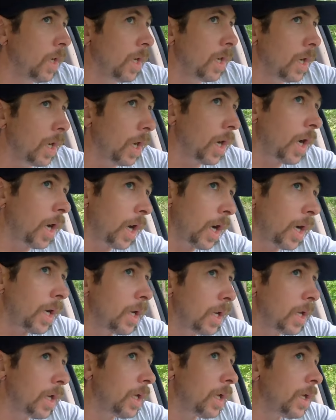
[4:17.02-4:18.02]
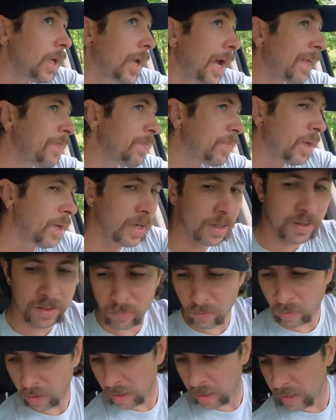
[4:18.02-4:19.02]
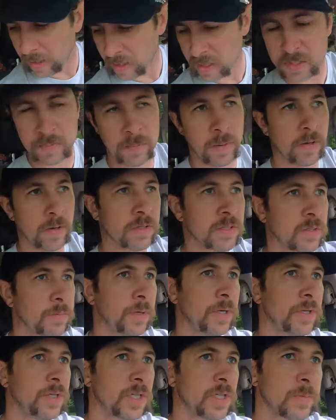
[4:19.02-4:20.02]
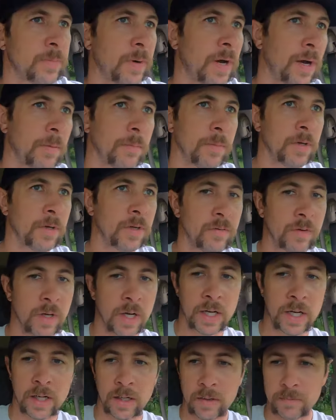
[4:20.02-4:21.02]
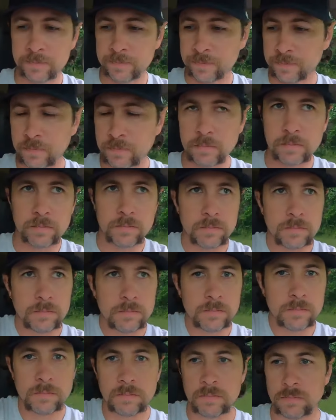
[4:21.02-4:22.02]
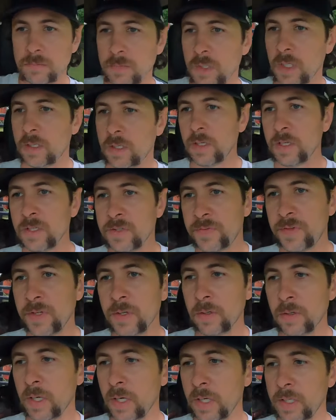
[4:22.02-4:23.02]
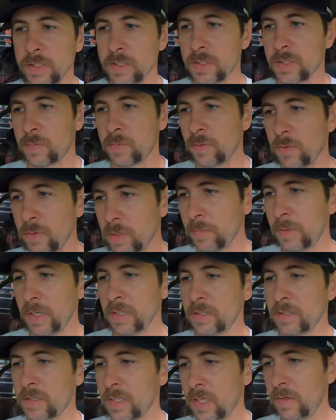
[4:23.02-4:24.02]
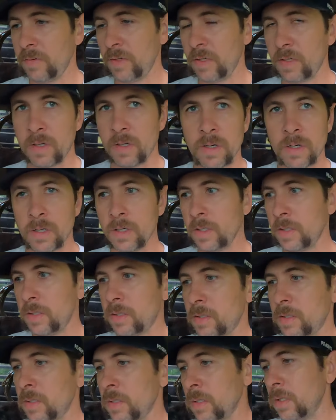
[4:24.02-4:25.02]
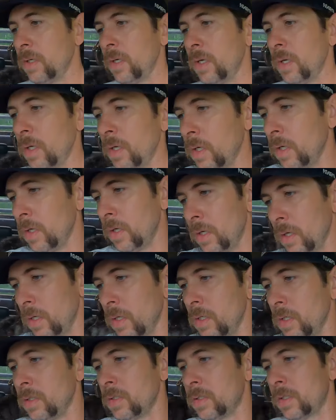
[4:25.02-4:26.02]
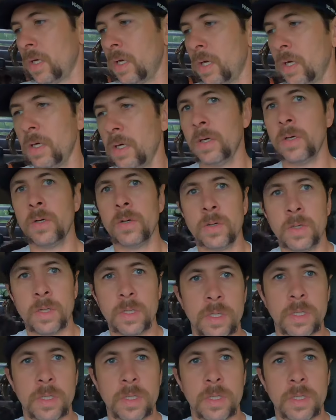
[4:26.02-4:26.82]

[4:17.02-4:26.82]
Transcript: all right. Yeah, I think the rain is supposed to be just about moved out. It does feel nice this morning, about 70 degrees. So,